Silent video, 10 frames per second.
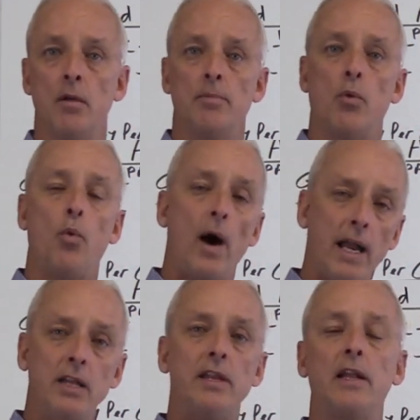But why
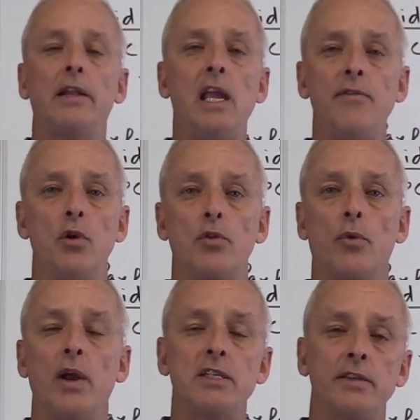did they leave you? The
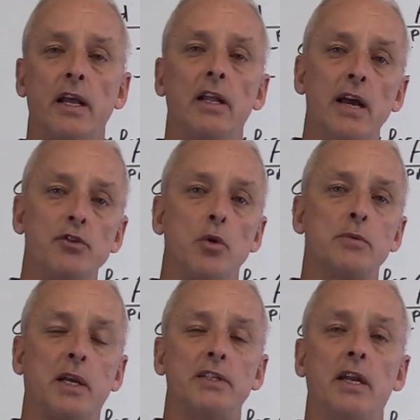reason they left you
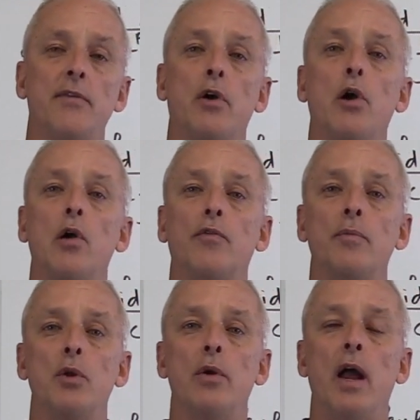was because they never heard
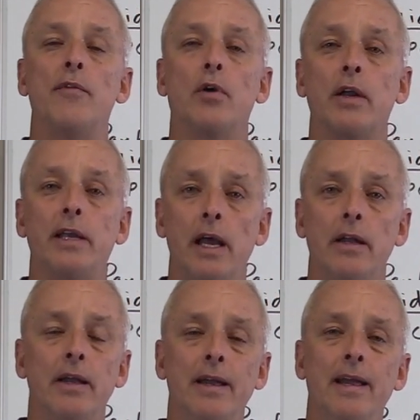from you ever
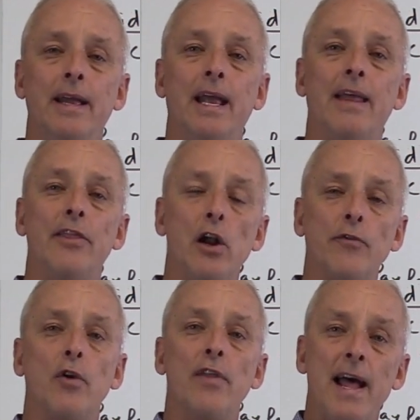again. And
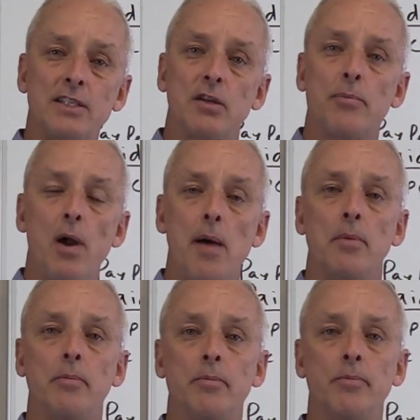therefore, that's the
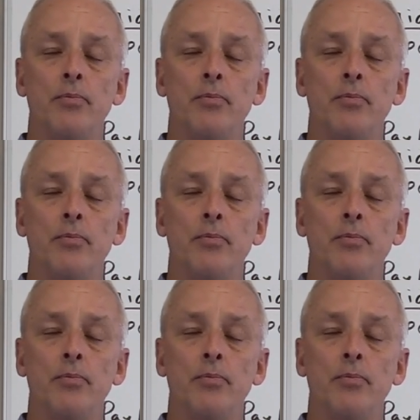problem.